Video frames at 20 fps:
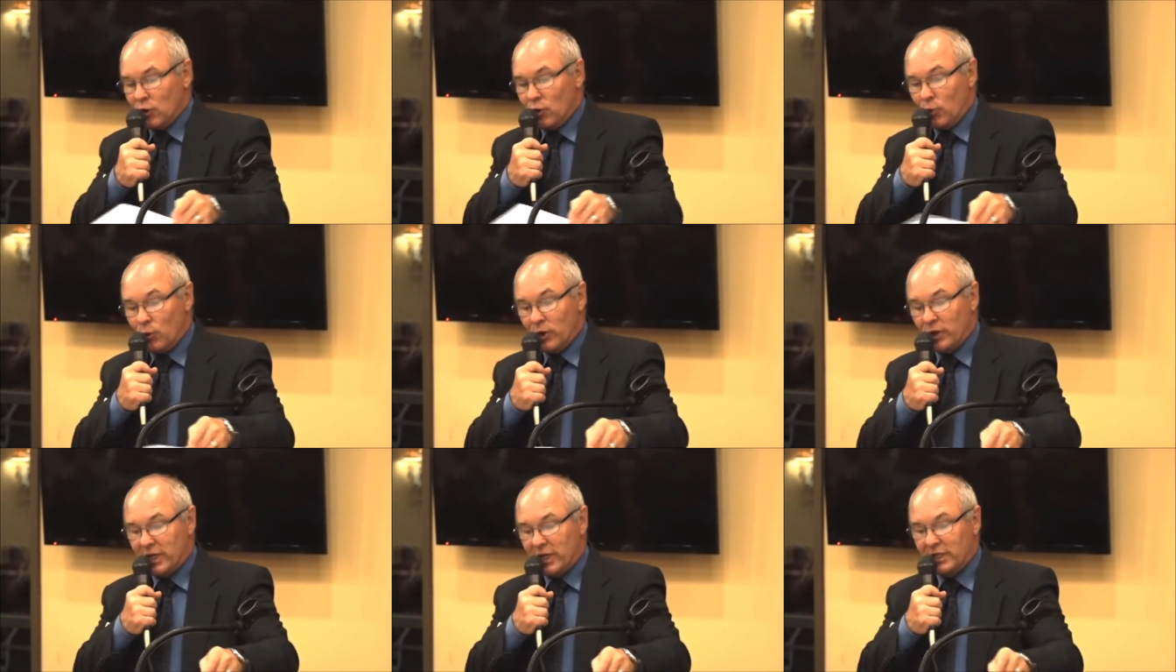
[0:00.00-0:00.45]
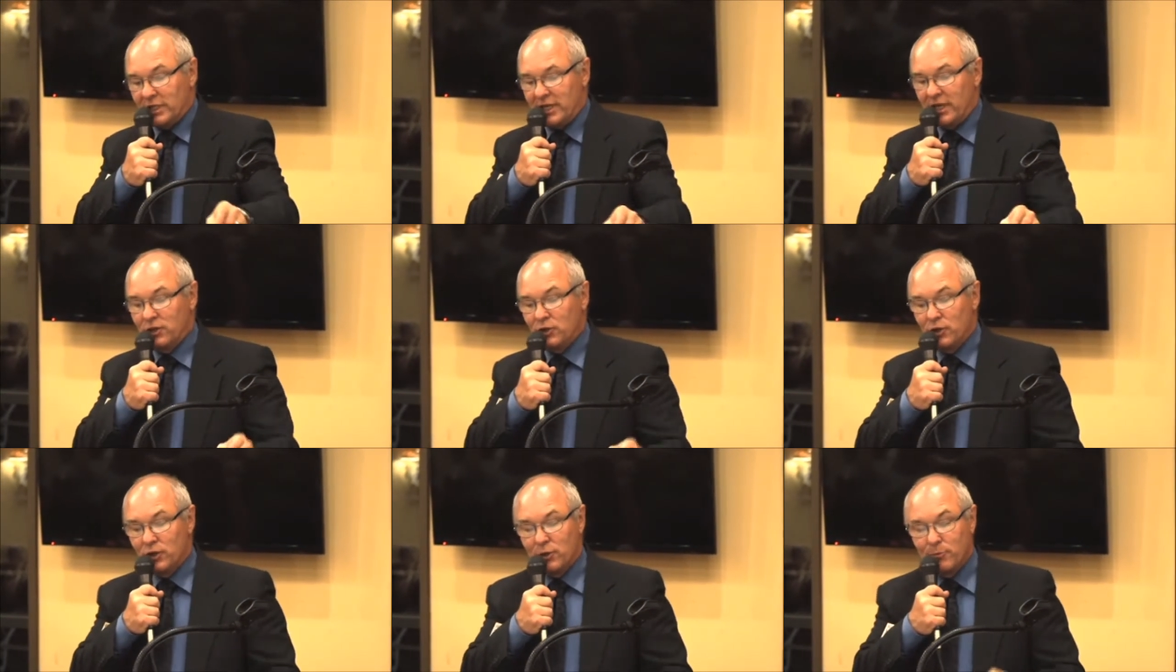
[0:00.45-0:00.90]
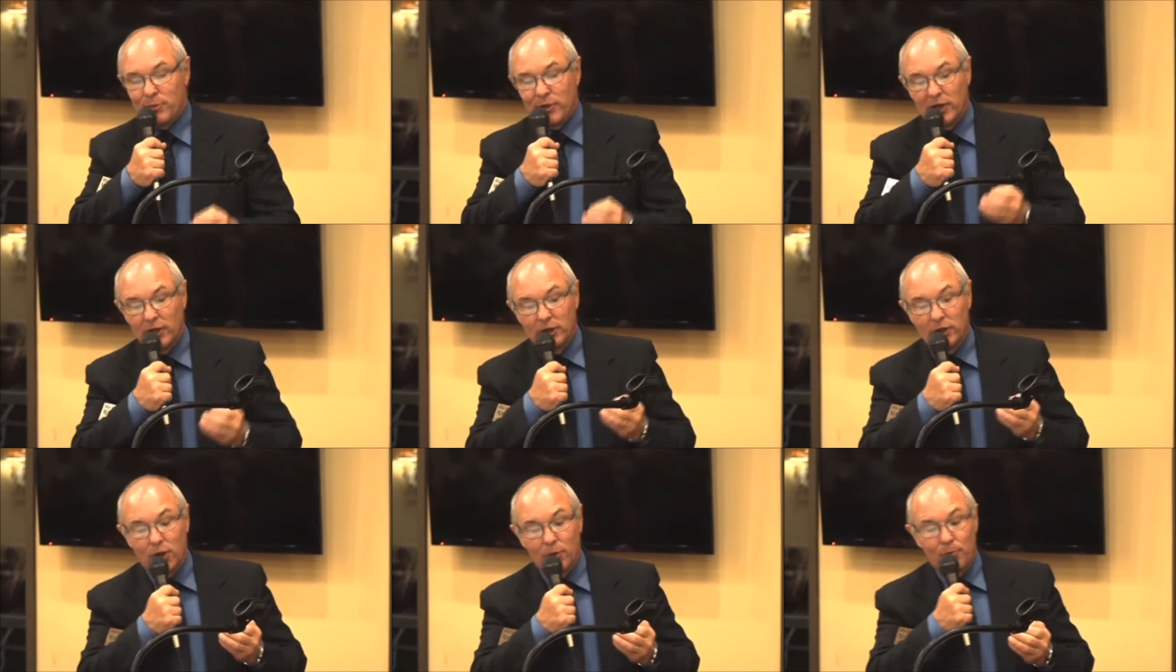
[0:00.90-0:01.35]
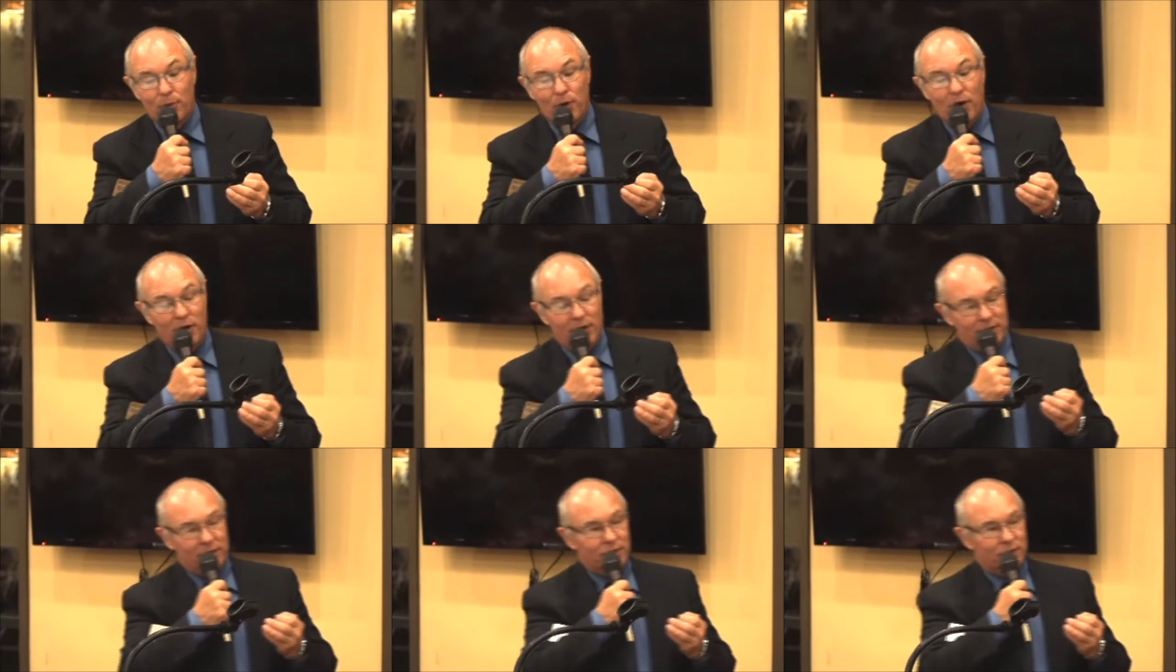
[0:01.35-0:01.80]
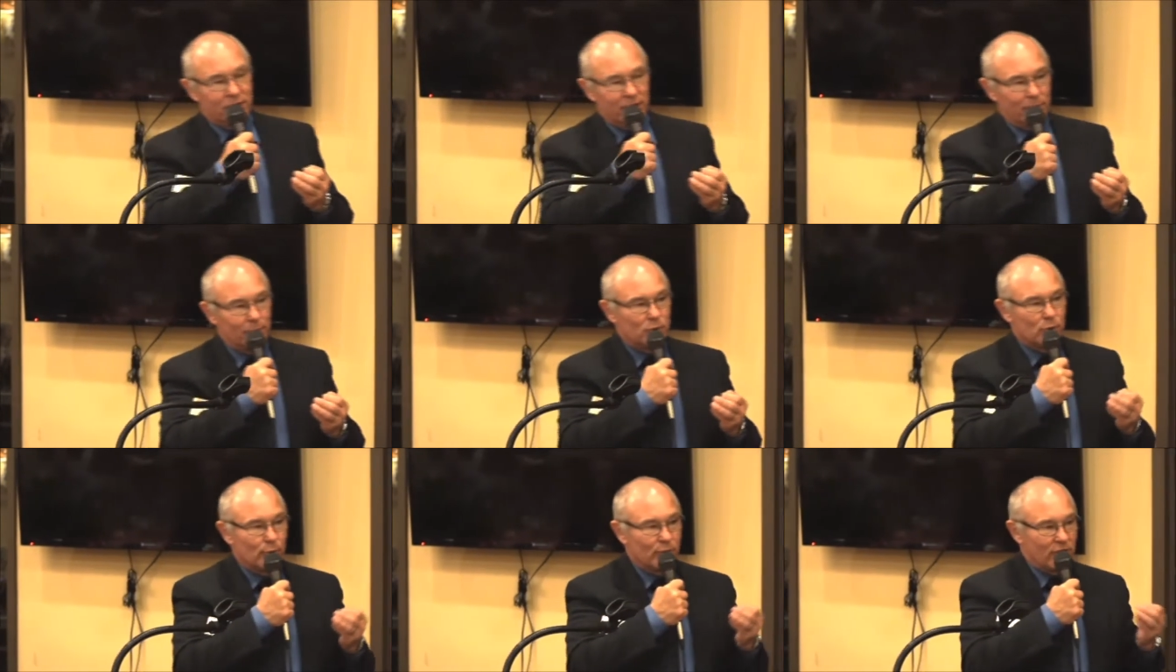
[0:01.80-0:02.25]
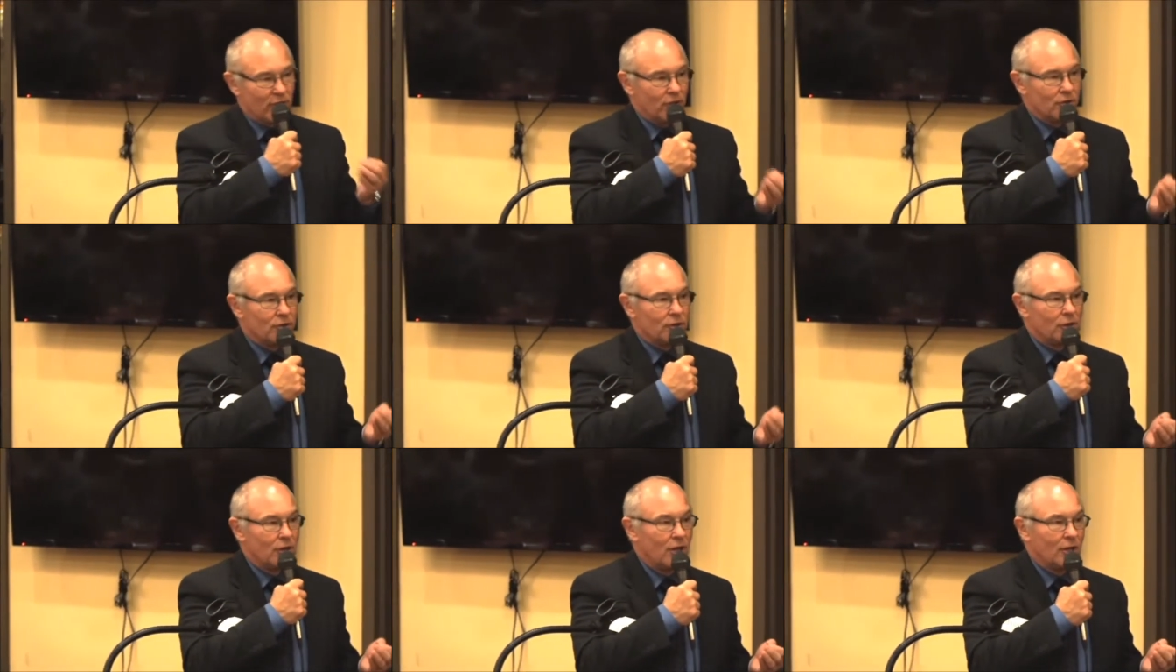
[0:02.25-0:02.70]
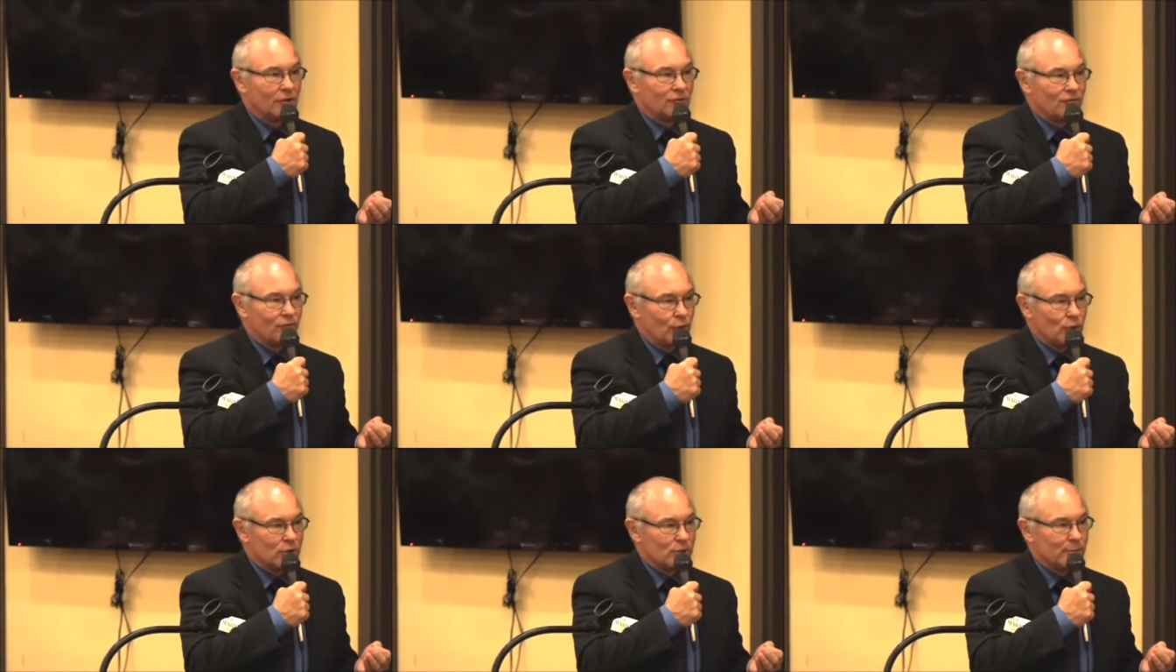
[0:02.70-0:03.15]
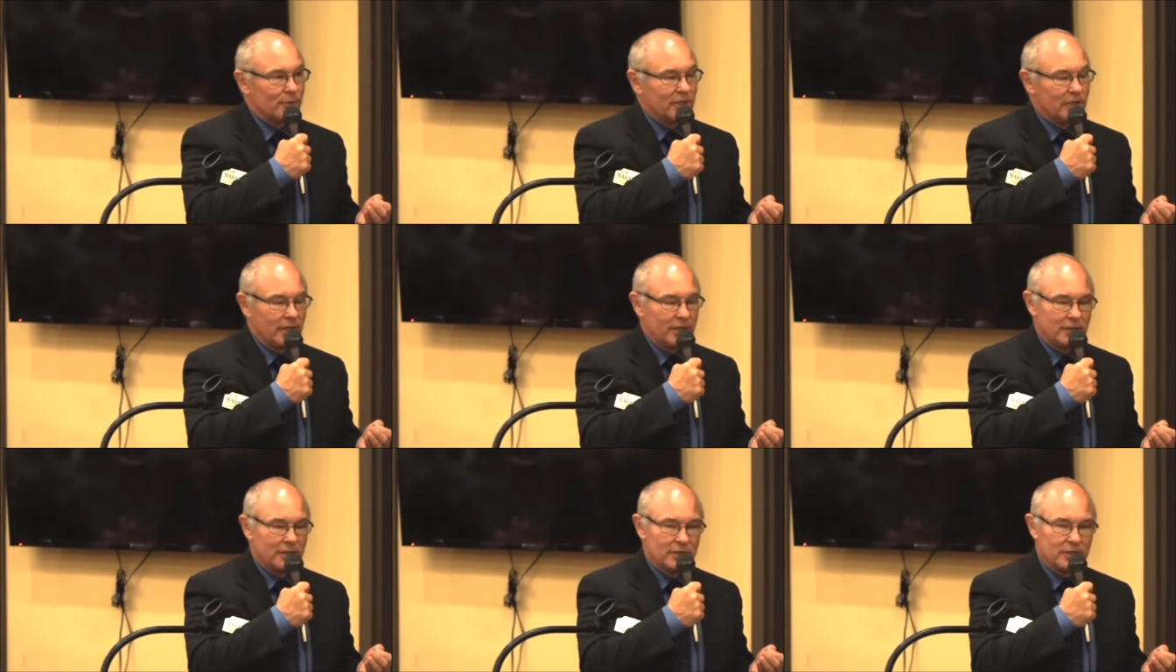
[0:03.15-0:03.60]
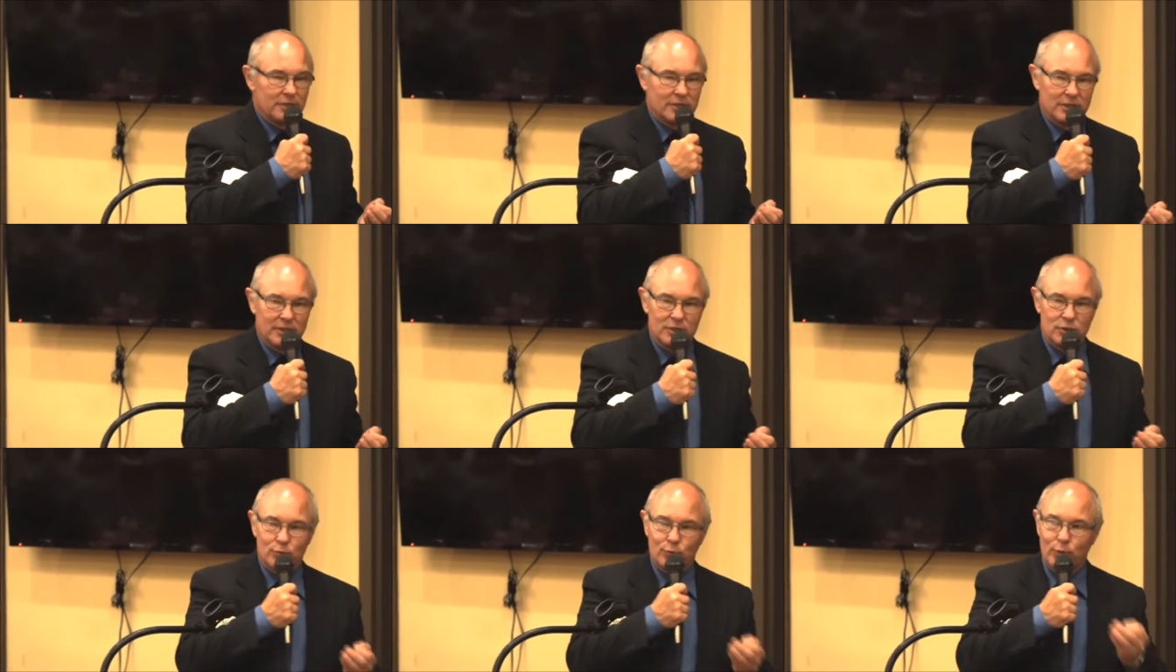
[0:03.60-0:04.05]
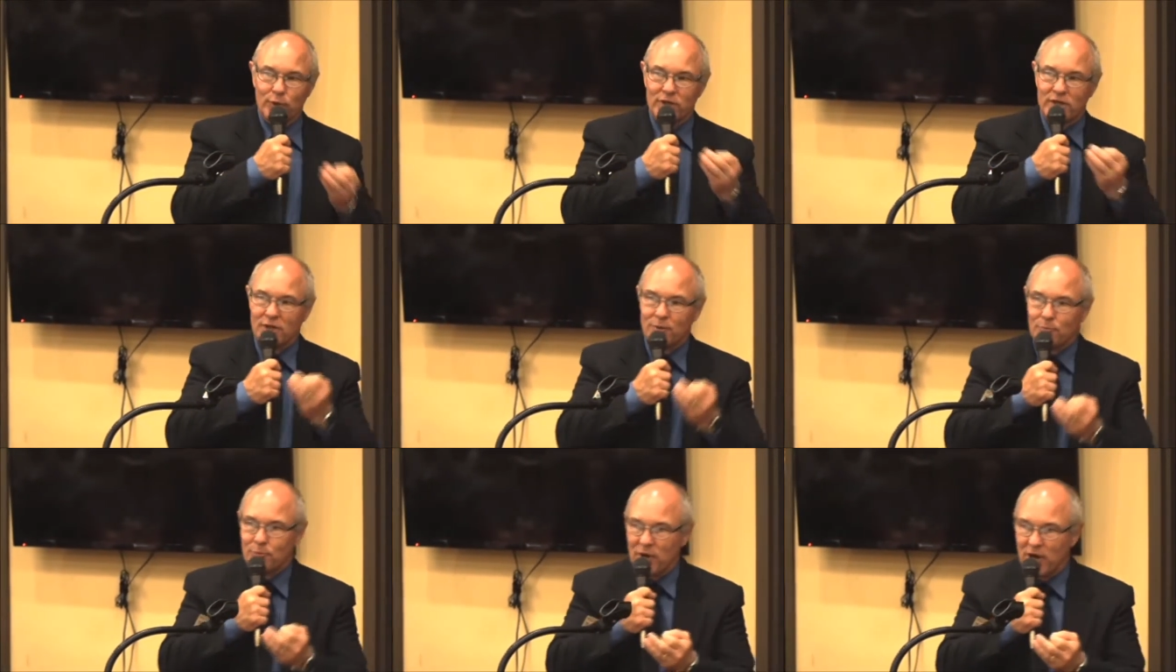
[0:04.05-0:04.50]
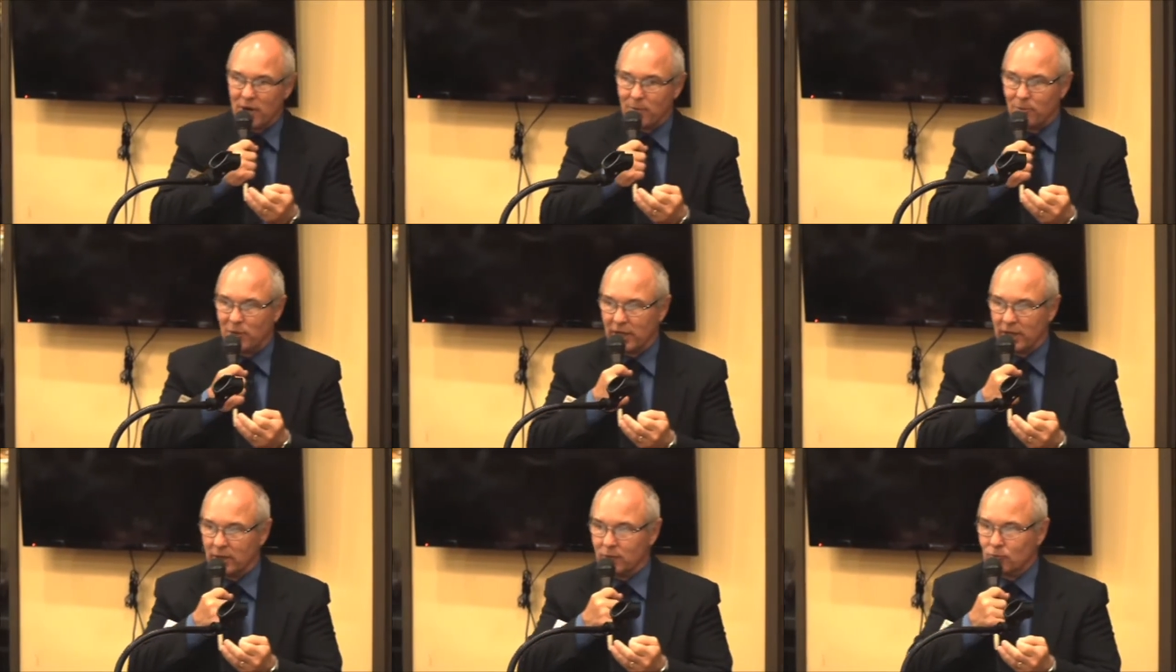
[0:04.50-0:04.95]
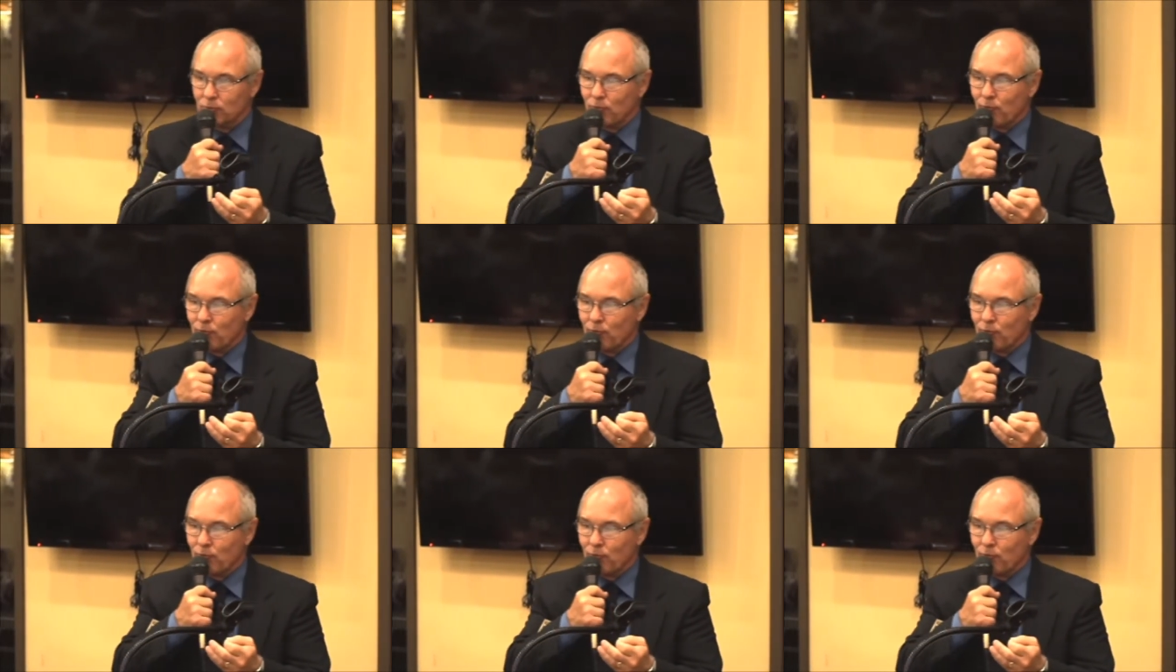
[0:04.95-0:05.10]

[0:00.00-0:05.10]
We'll continue to build our partnerships with other law enforcement agencies, with the public.